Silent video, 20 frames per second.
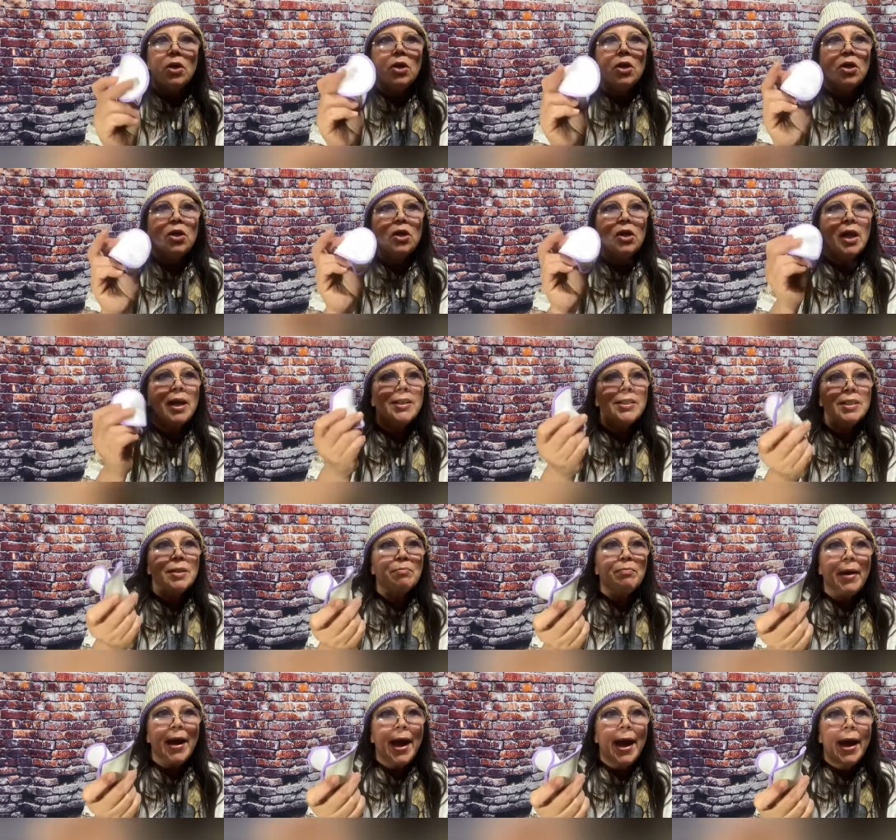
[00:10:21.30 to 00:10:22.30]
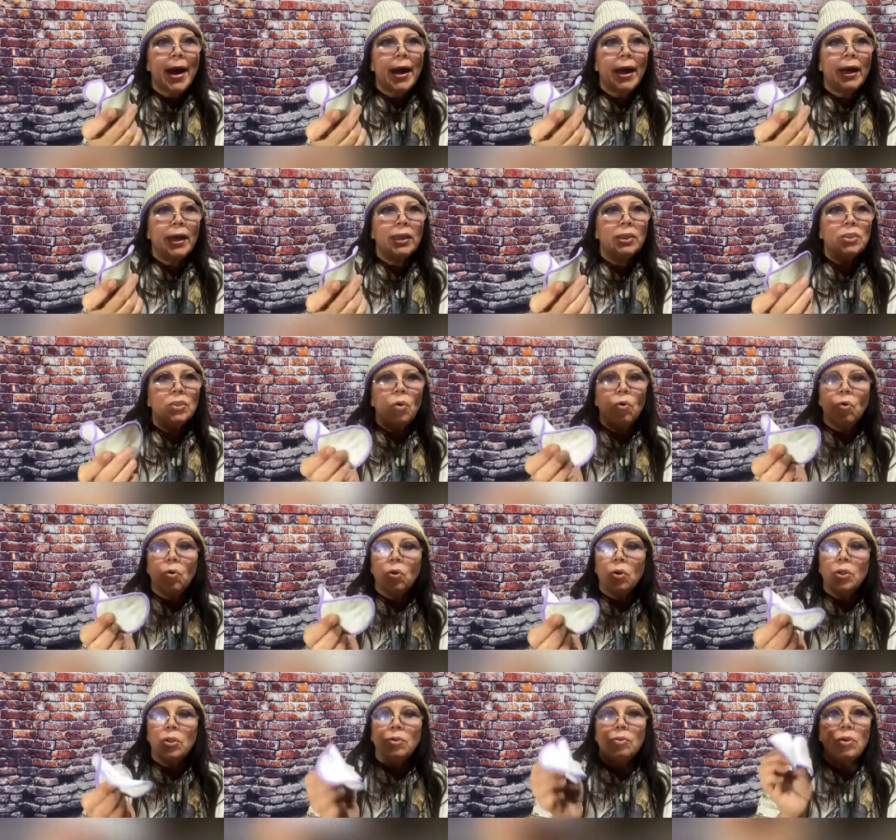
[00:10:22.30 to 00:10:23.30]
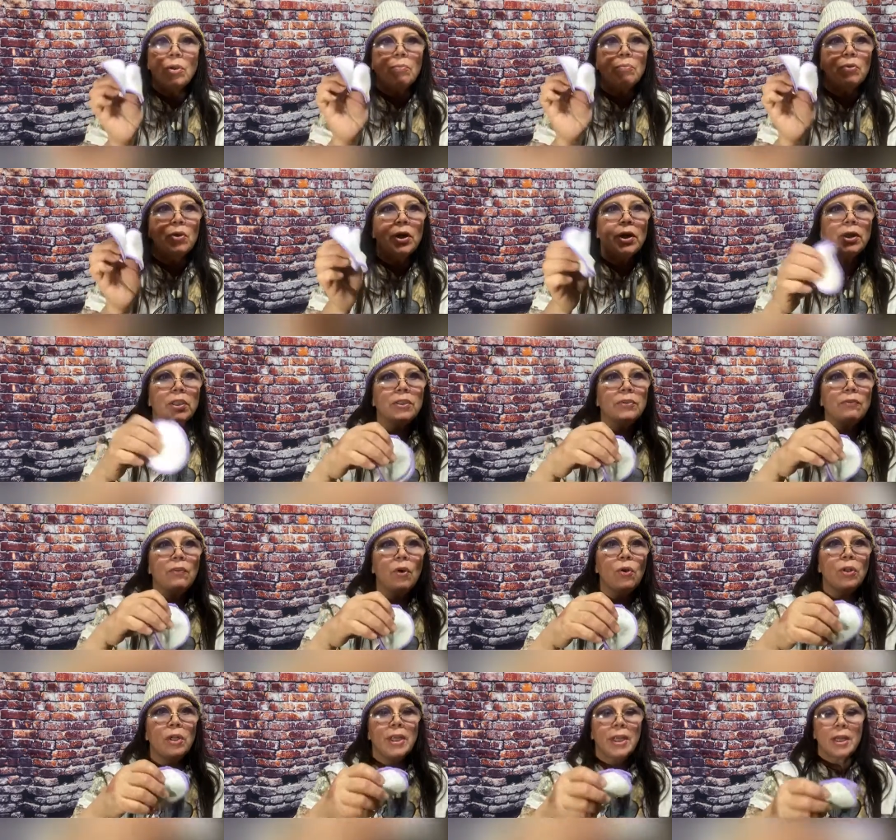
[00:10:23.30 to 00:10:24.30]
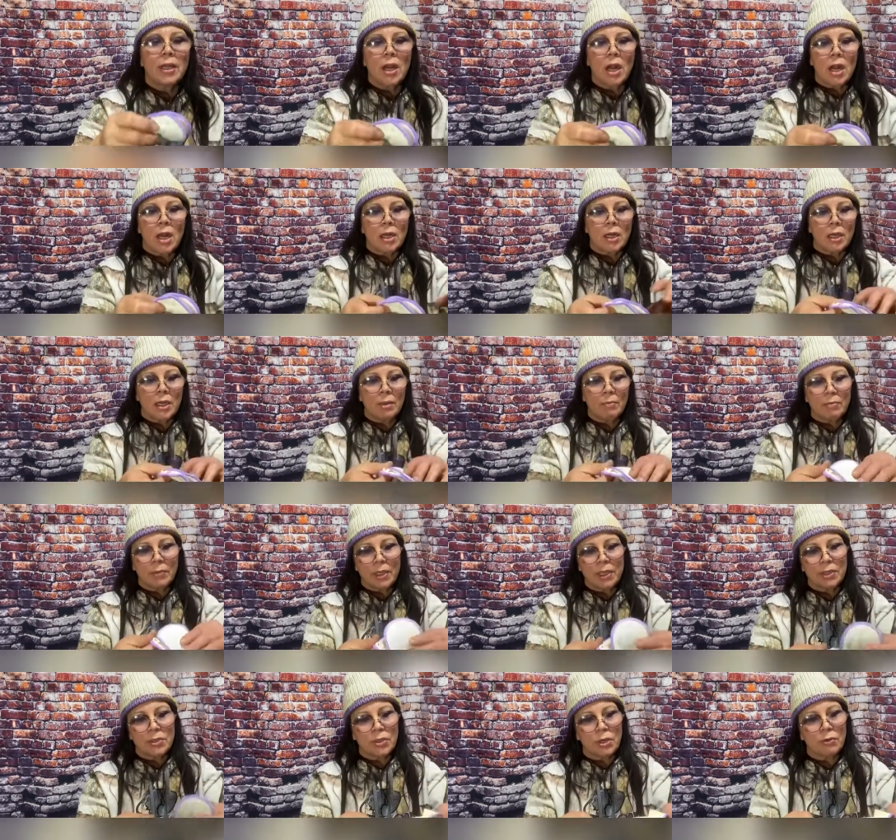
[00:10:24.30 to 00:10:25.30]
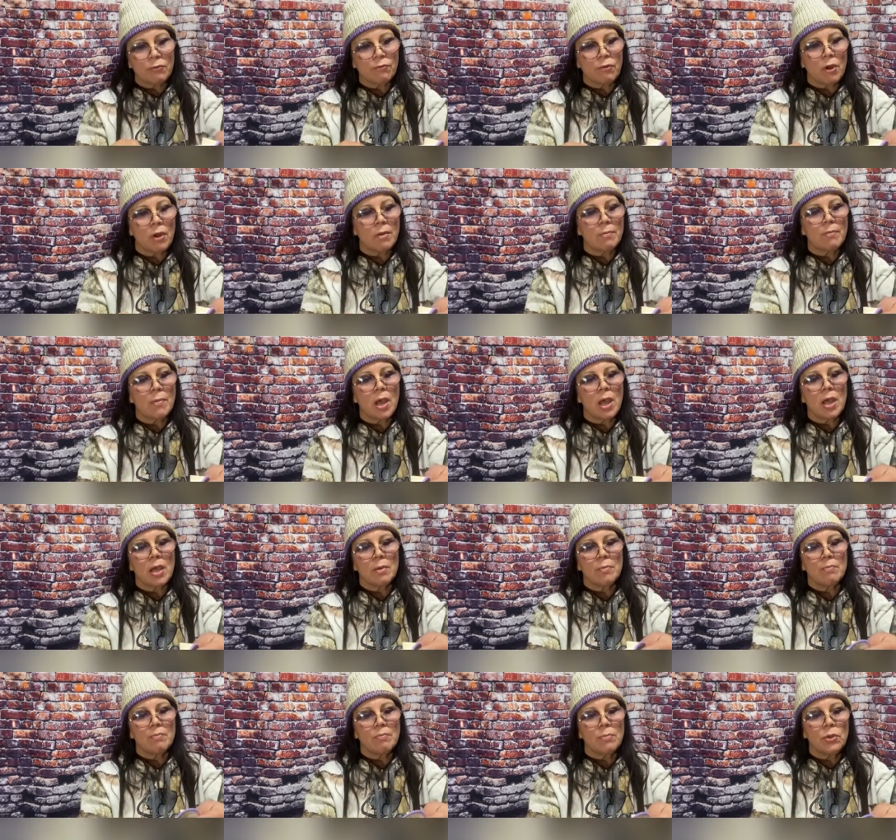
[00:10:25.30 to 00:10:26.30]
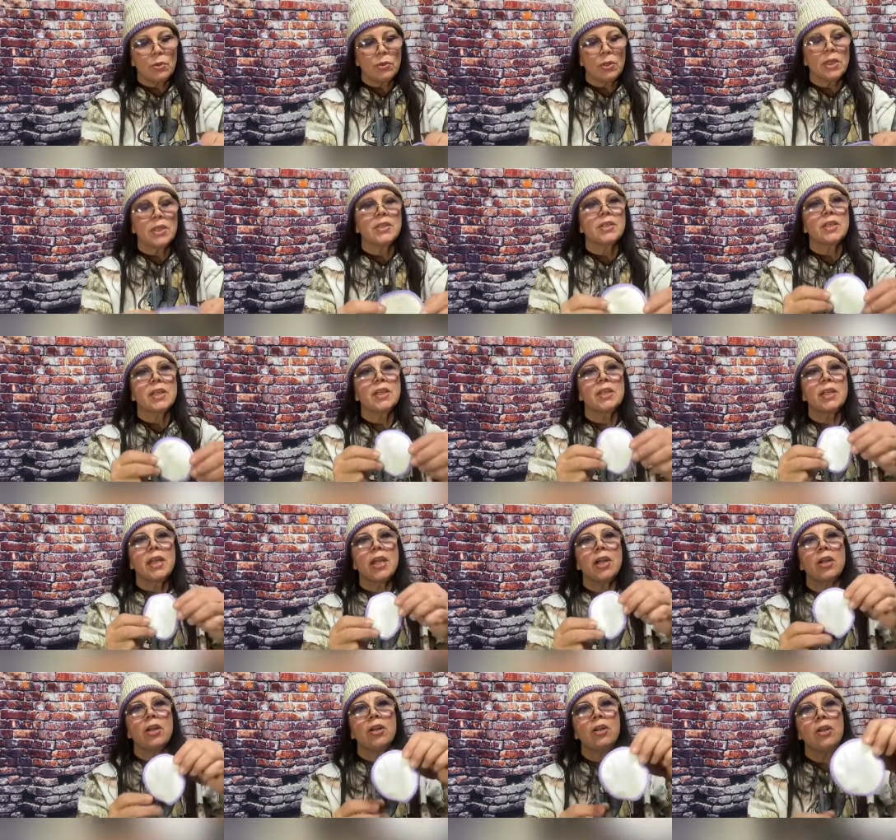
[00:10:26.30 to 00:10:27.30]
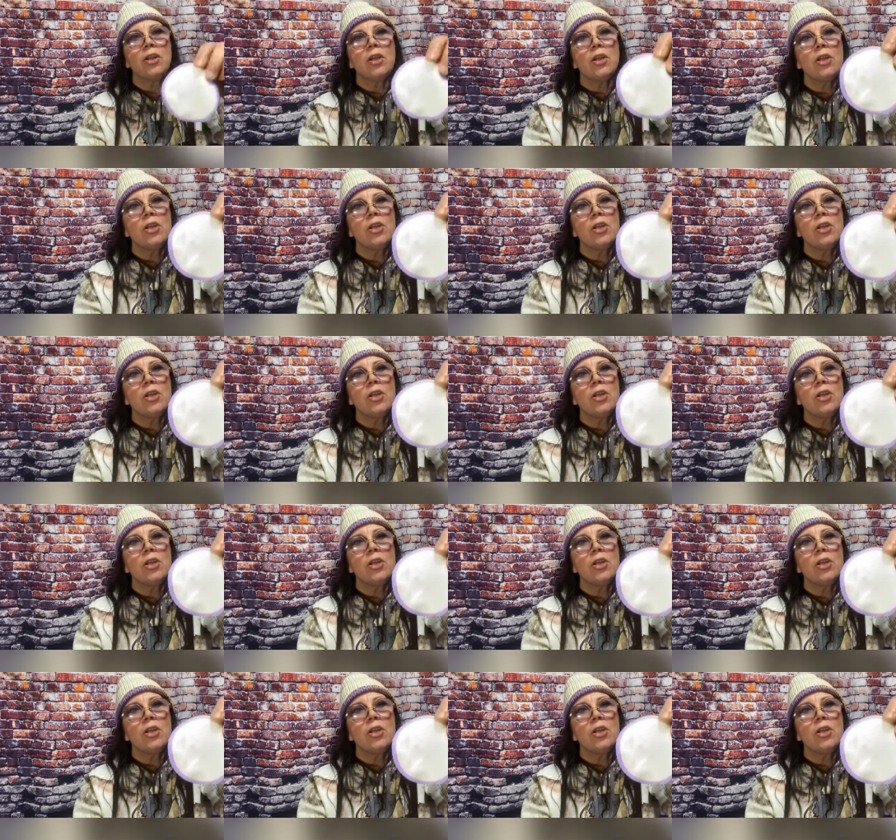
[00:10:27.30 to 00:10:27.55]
cleansing pads, or you can put exfoliant on them. These are from Moonlit Skincare.